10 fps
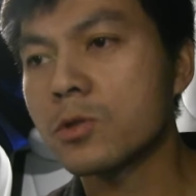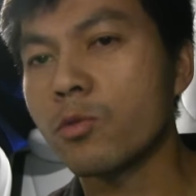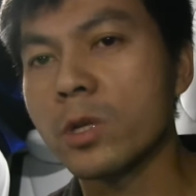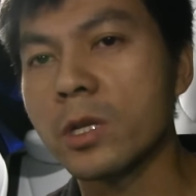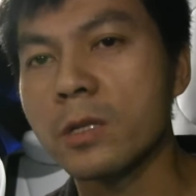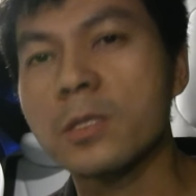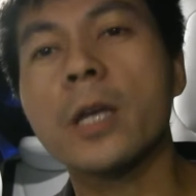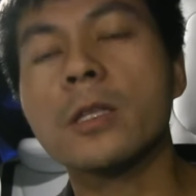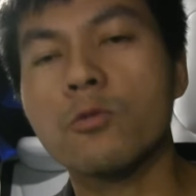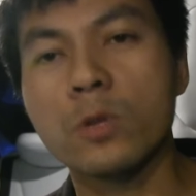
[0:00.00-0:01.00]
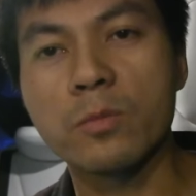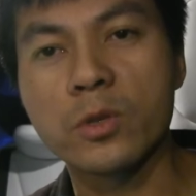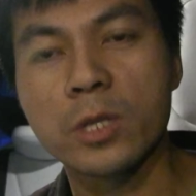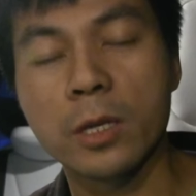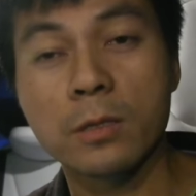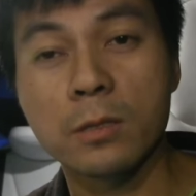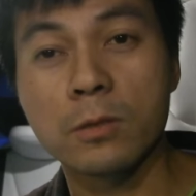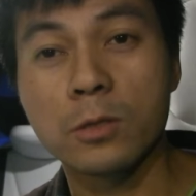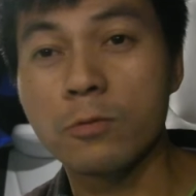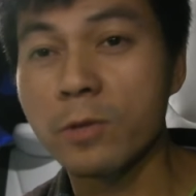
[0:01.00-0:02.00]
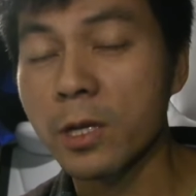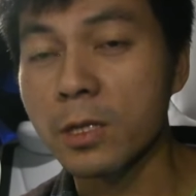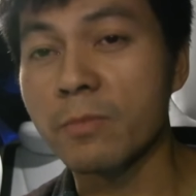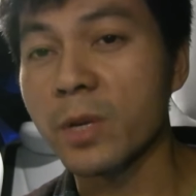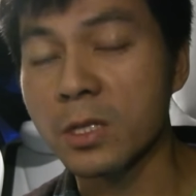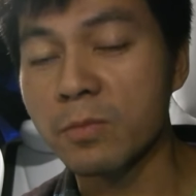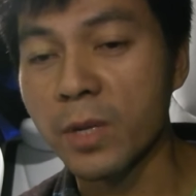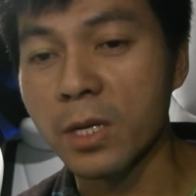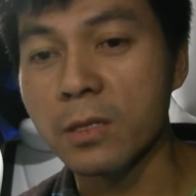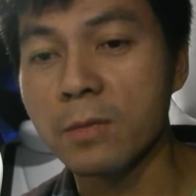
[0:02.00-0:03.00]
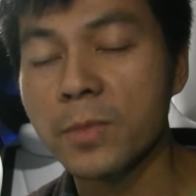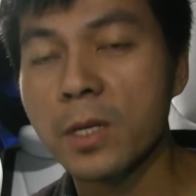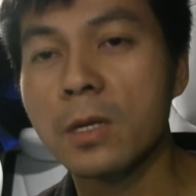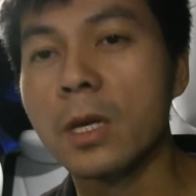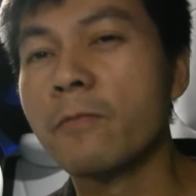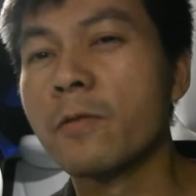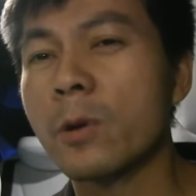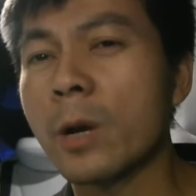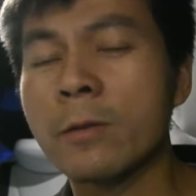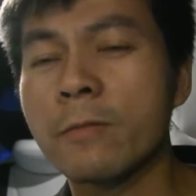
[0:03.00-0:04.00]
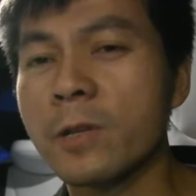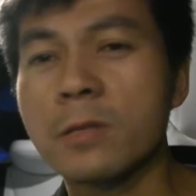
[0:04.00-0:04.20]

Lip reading: 10-20%, you will get the best speed. If you arrive